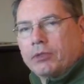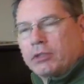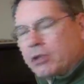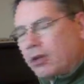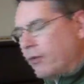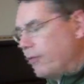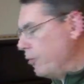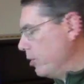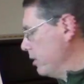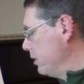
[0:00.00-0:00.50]

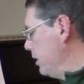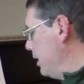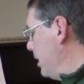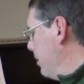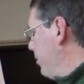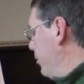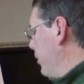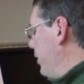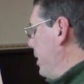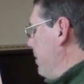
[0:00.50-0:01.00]
So for
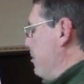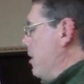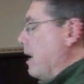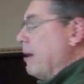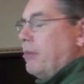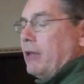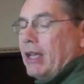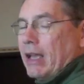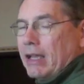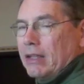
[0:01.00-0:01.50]
example, they
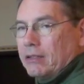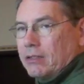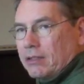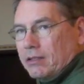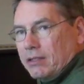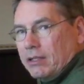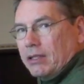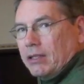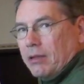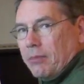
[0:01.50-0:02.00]
might be asked to
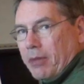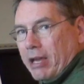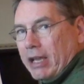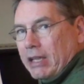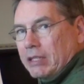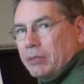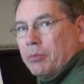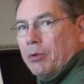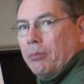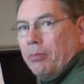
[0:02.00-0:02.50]
sing the
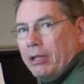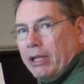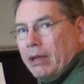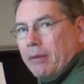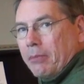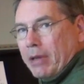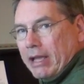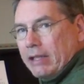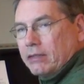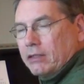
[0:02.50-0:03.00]
bass, but play
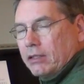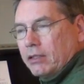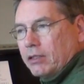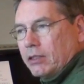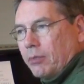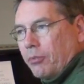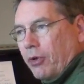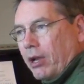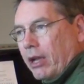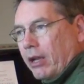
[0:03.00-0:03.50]
bass and
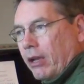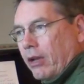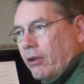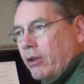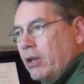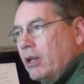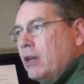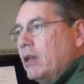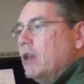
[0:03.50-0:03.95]
soprano.